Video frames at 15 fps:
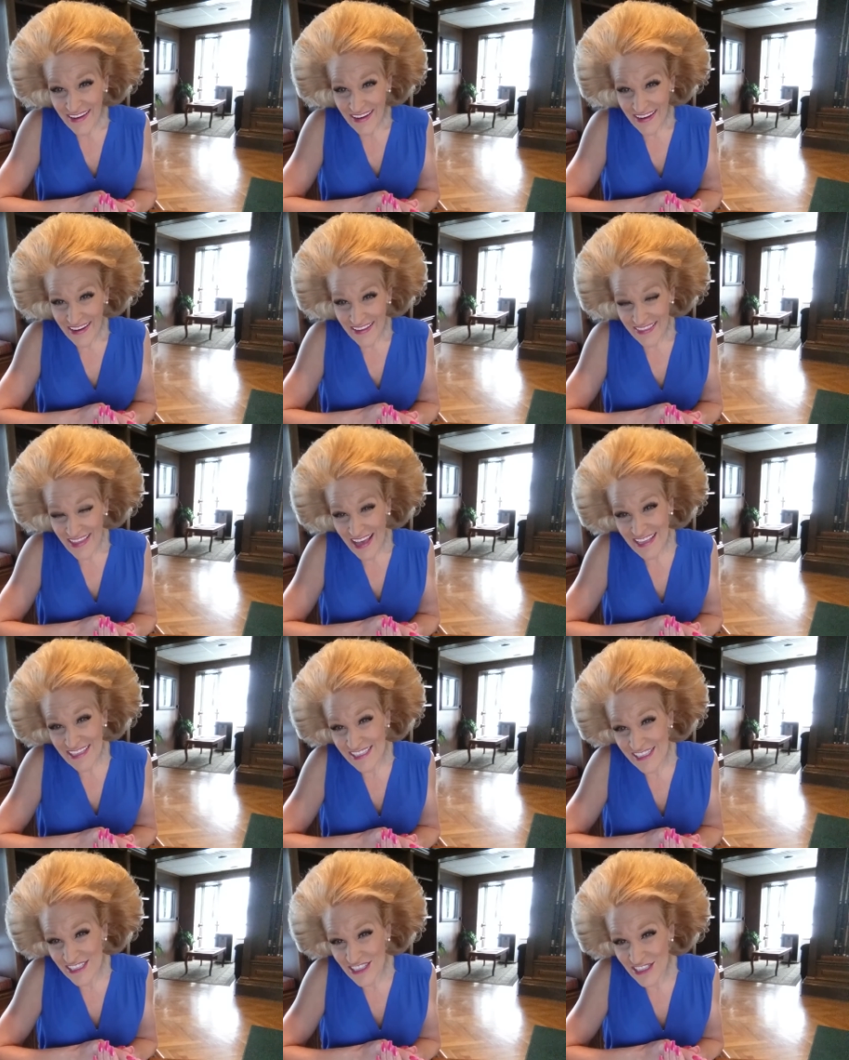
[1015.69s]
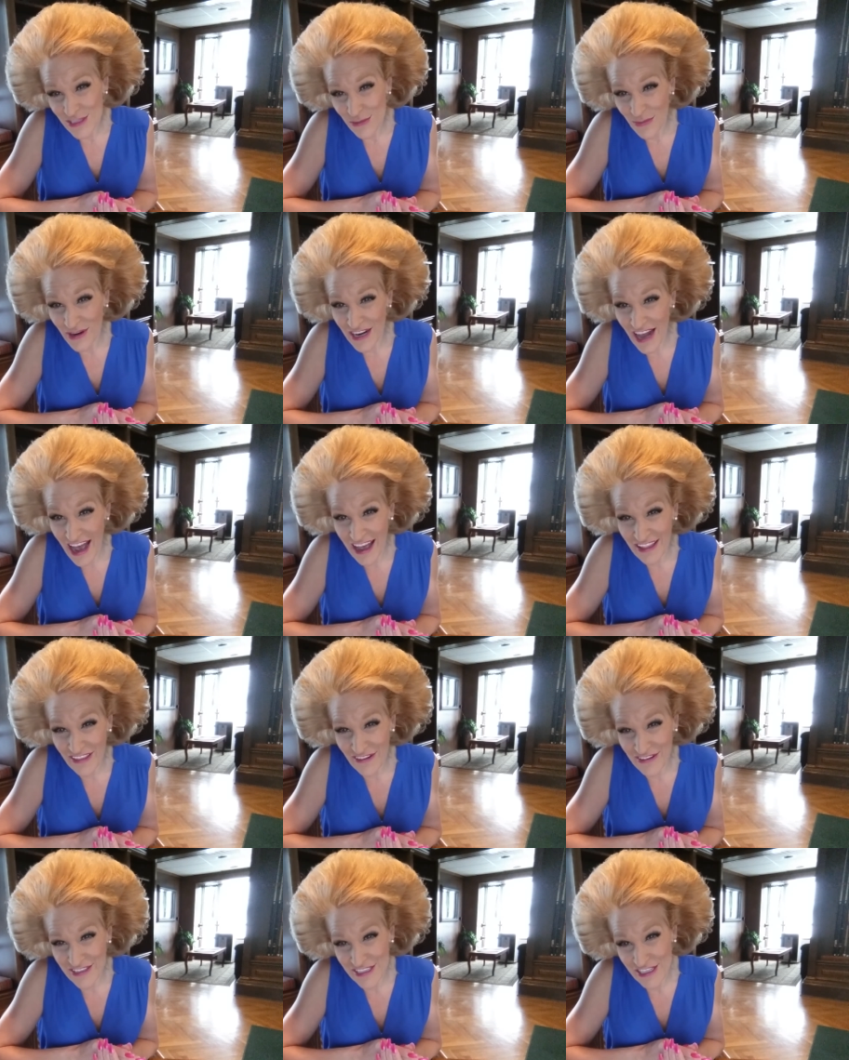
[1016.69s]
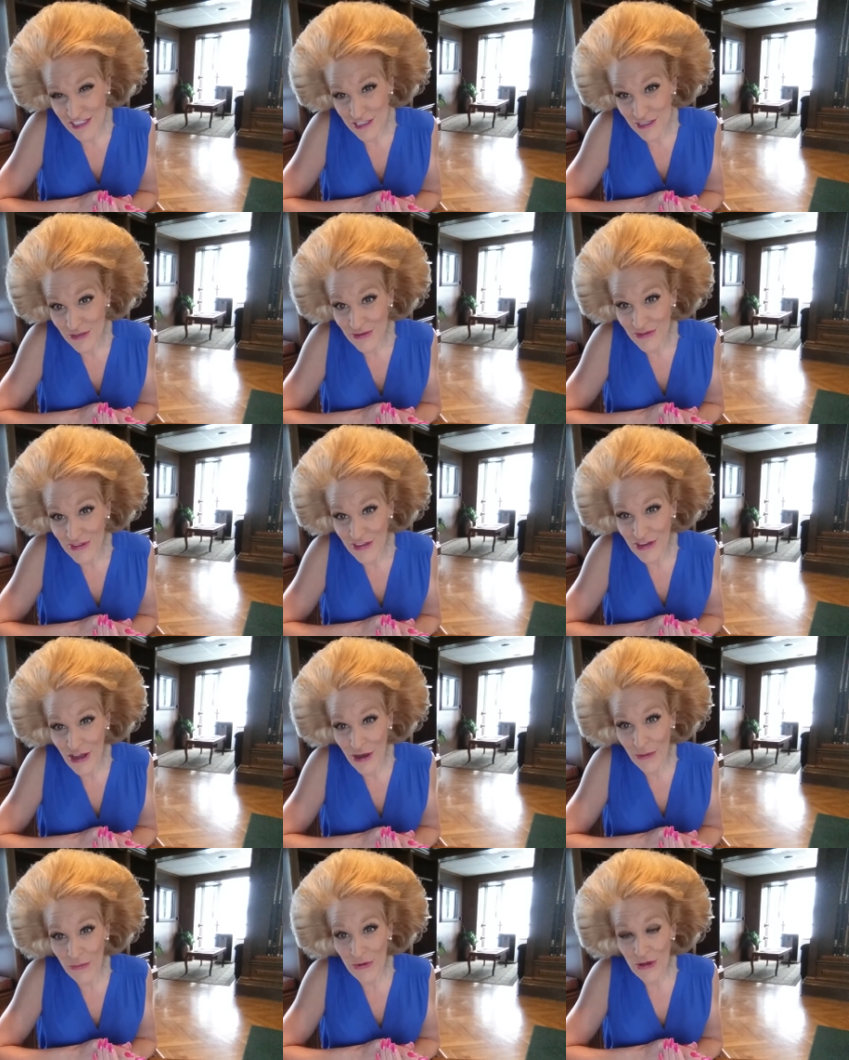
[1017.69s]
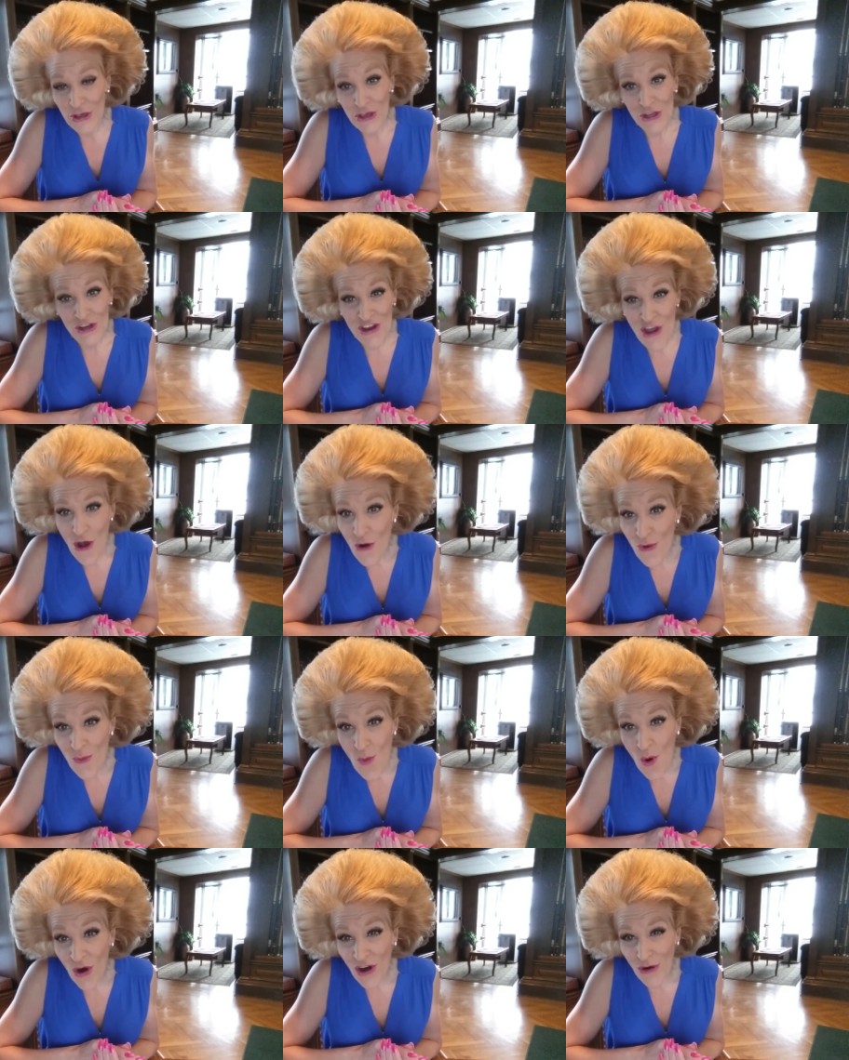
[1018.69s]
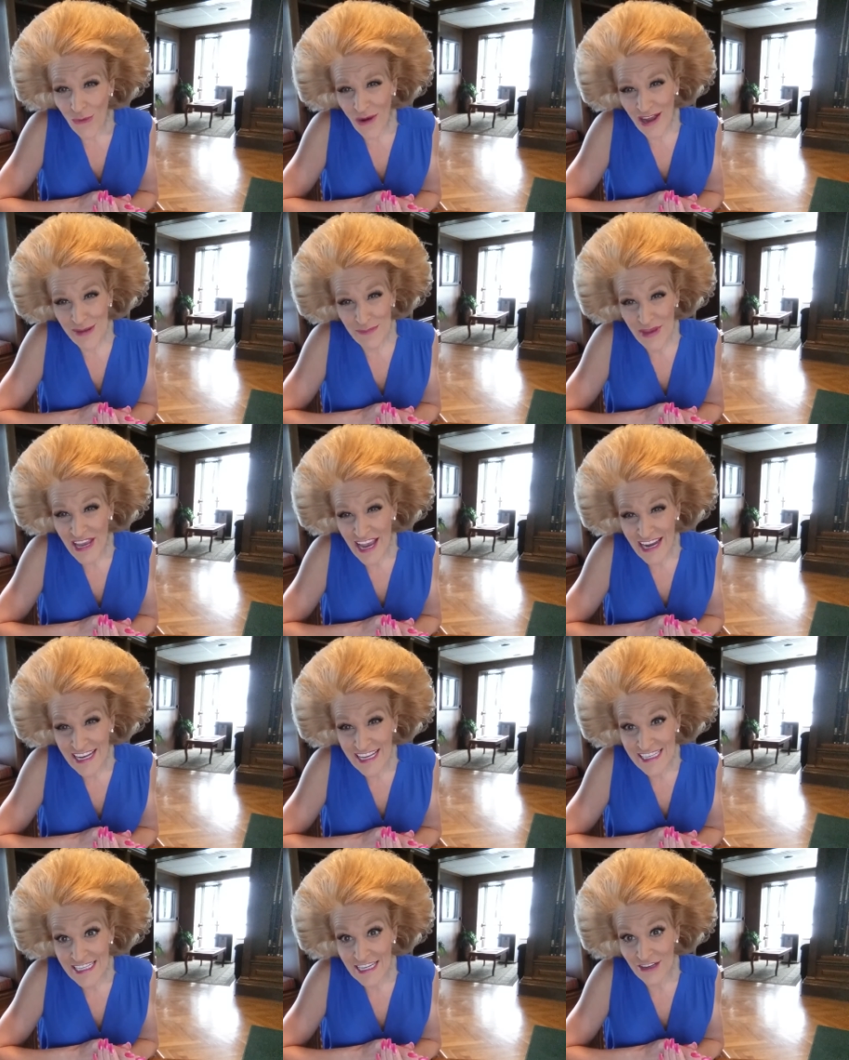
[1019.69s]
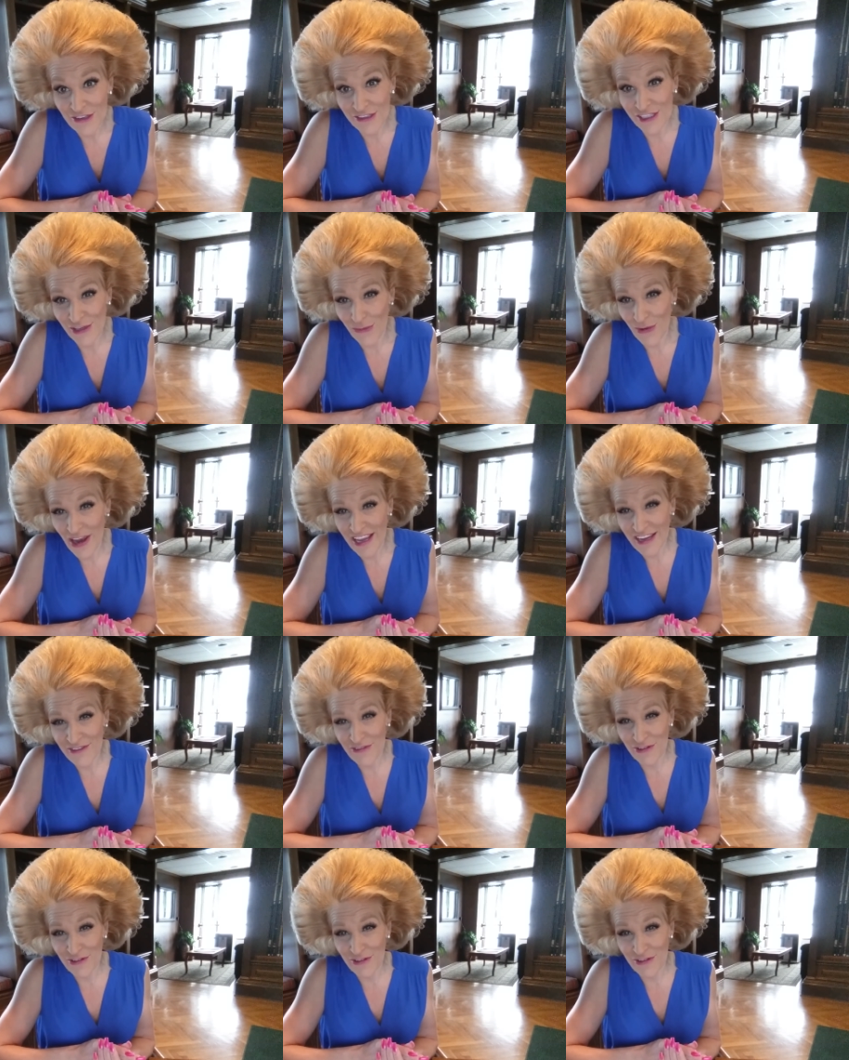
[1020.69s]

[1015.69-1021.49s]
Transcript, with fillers: And that's just what I long to do, you know. No more wiping any tears away